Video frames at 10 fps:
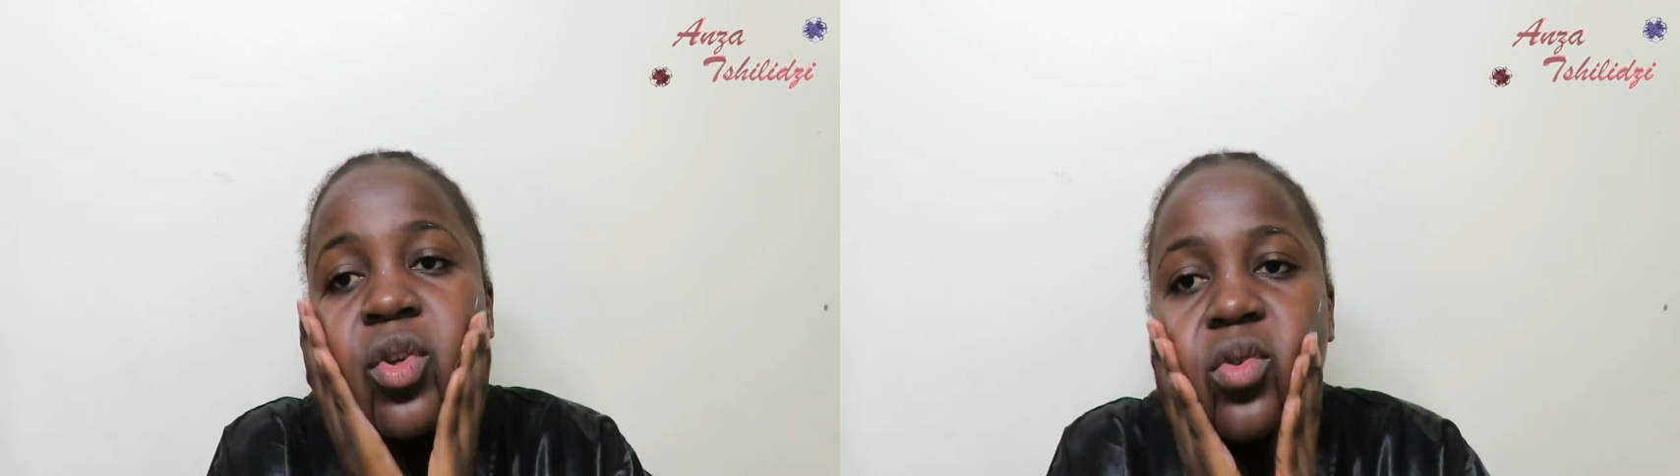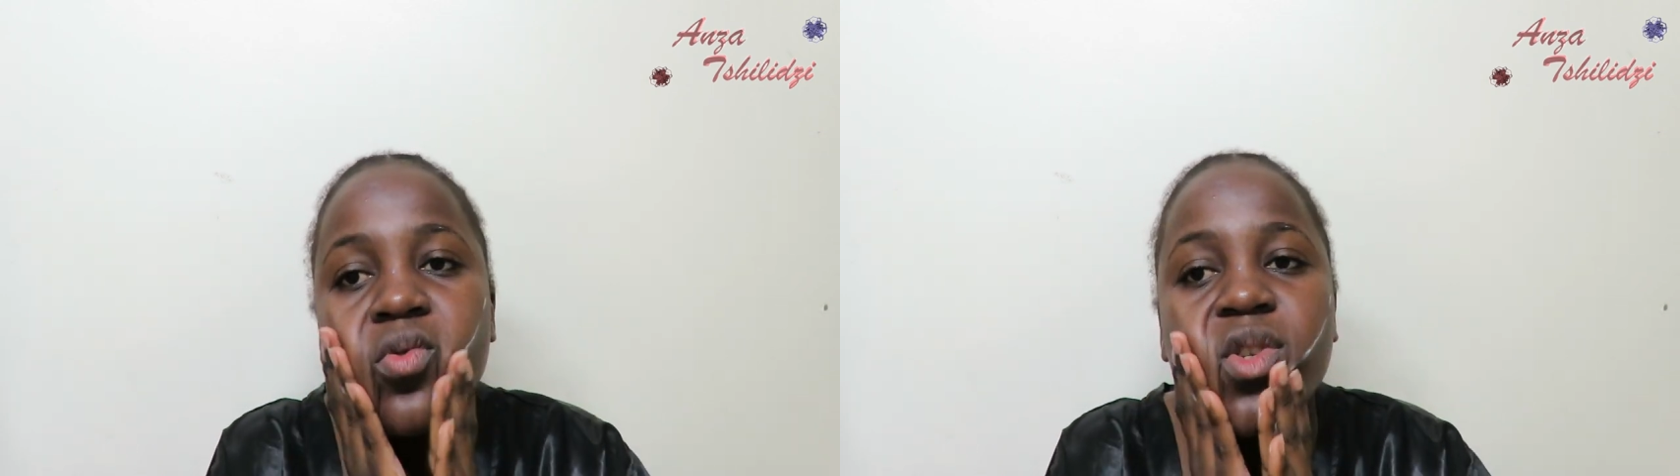to
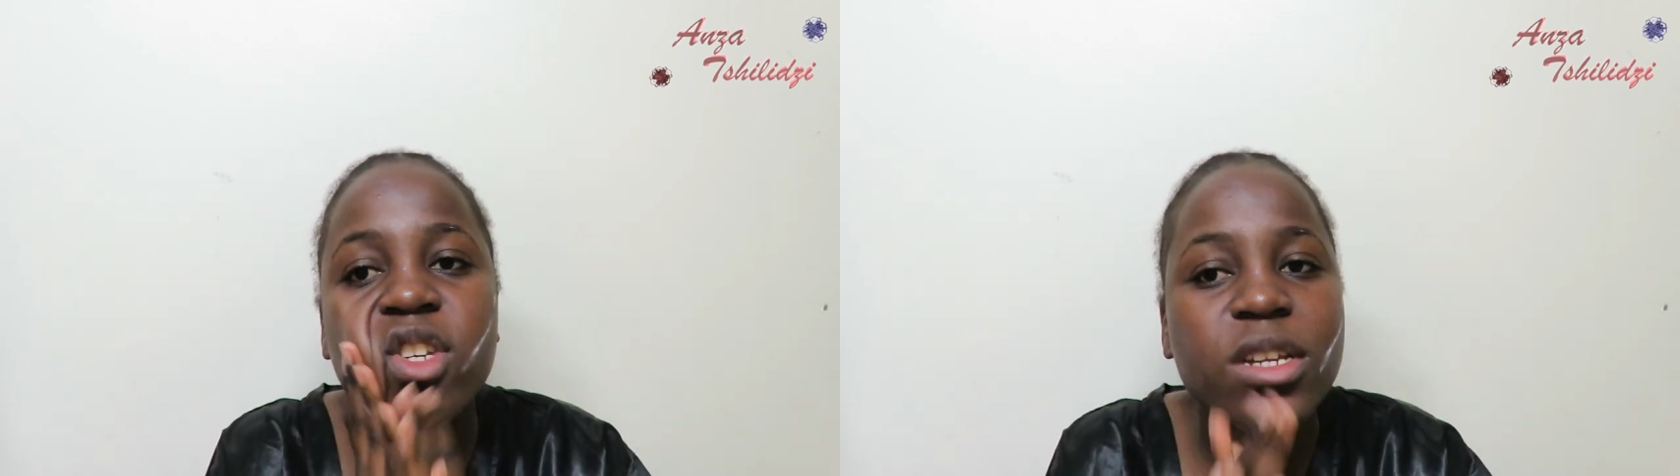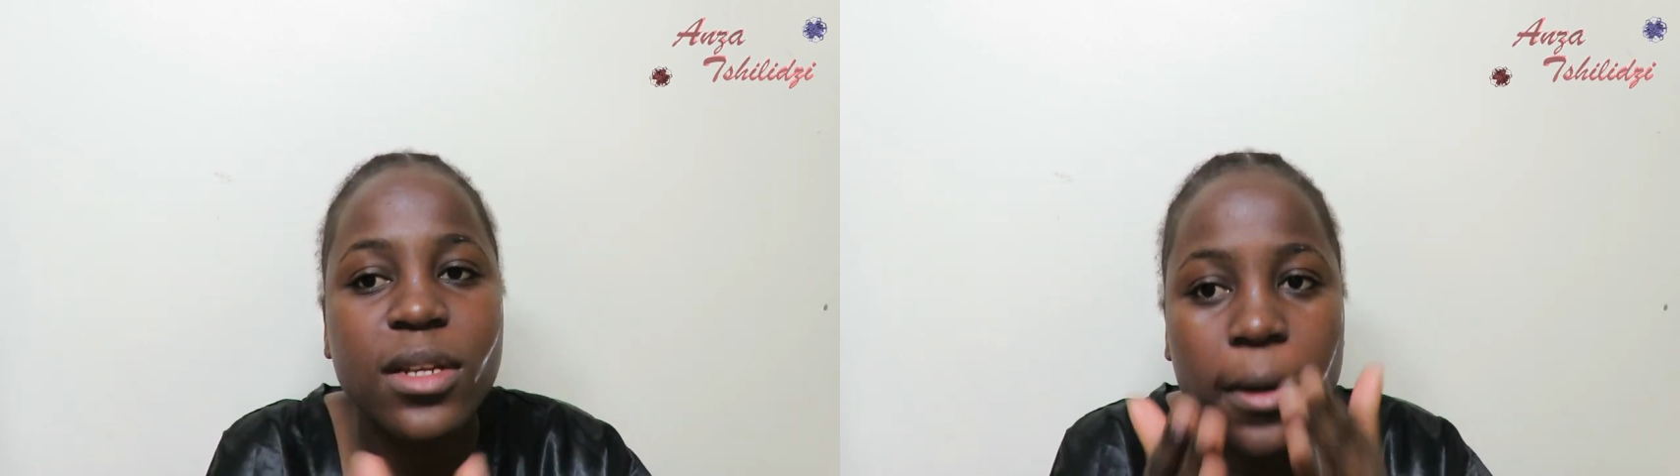your
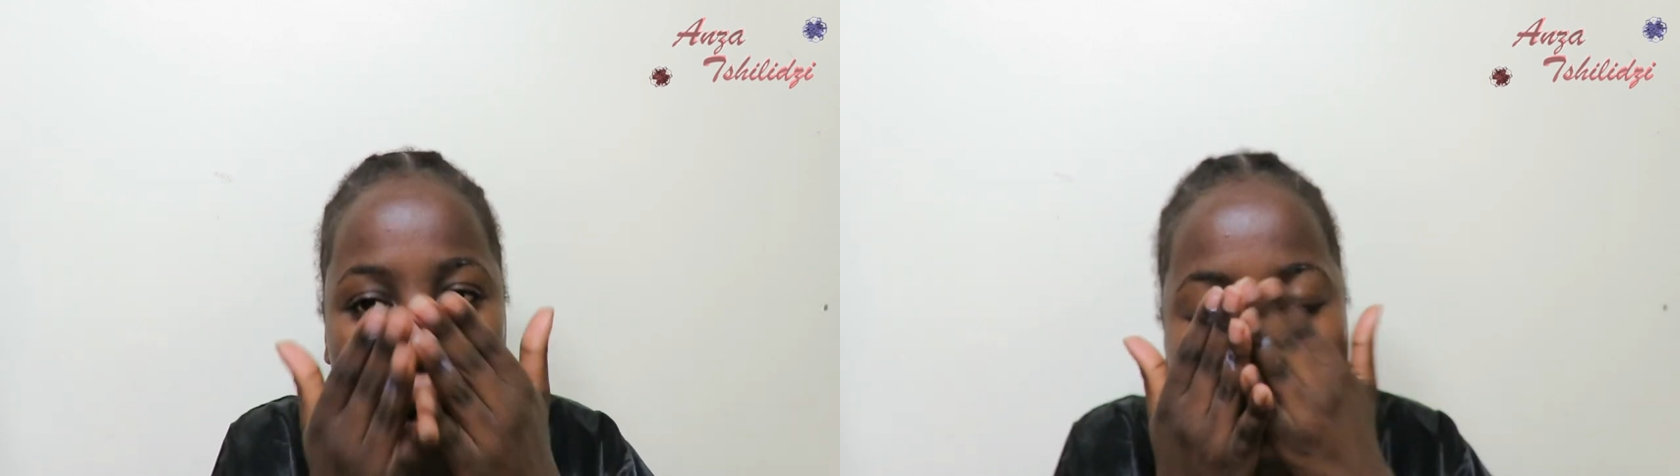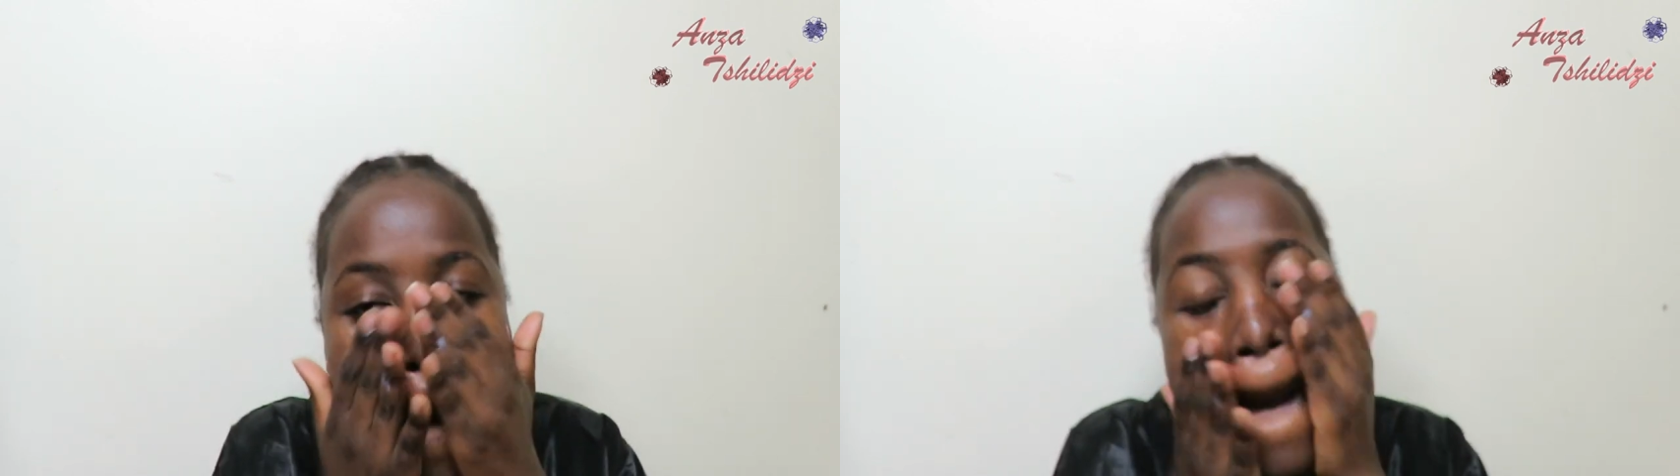routine,
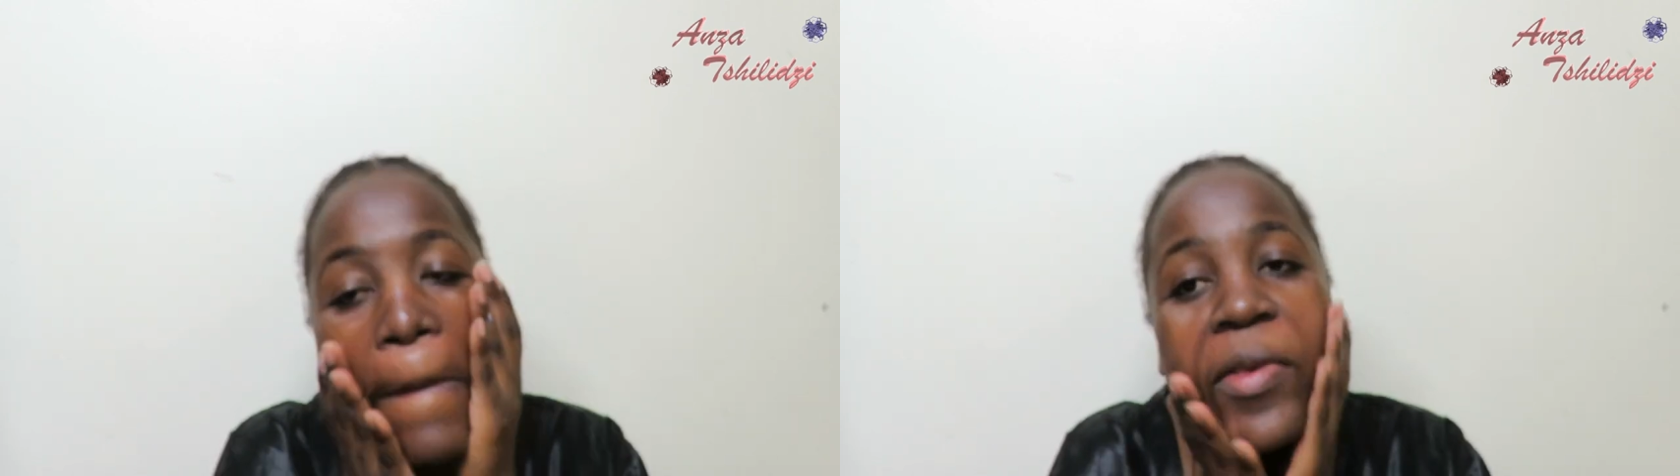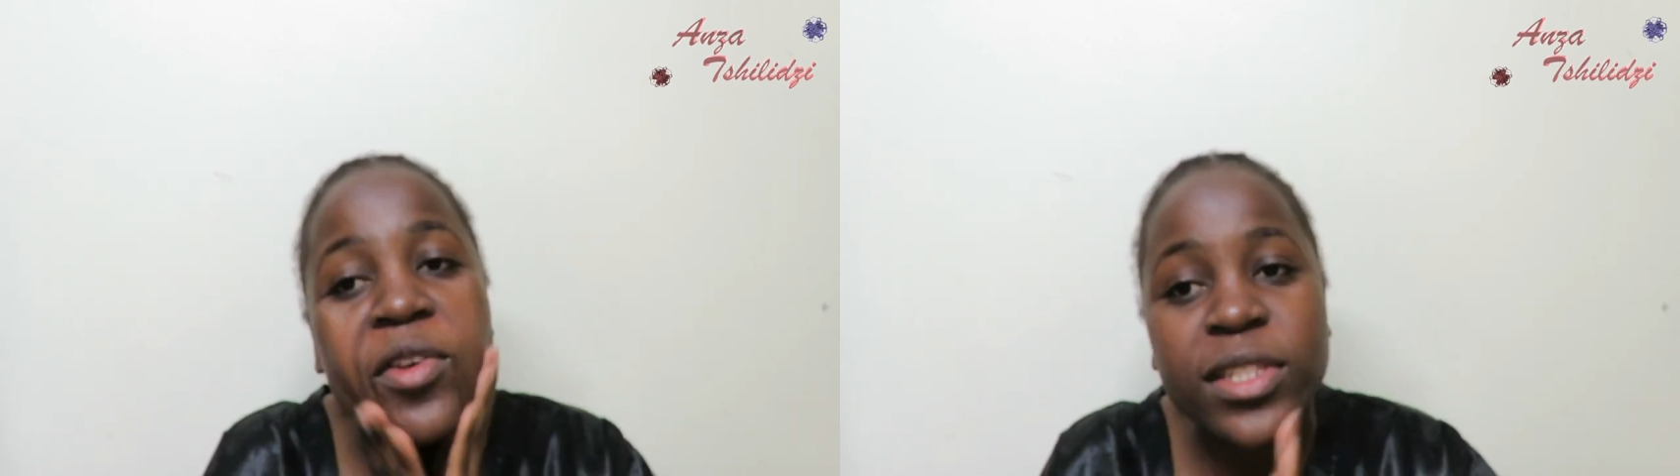
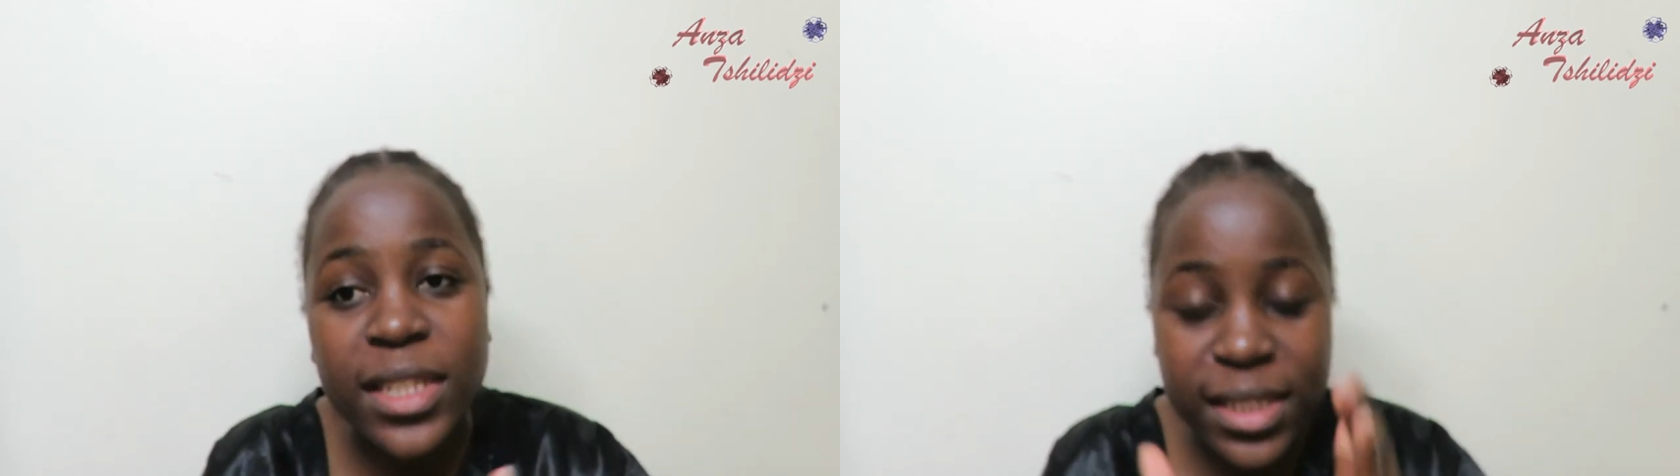because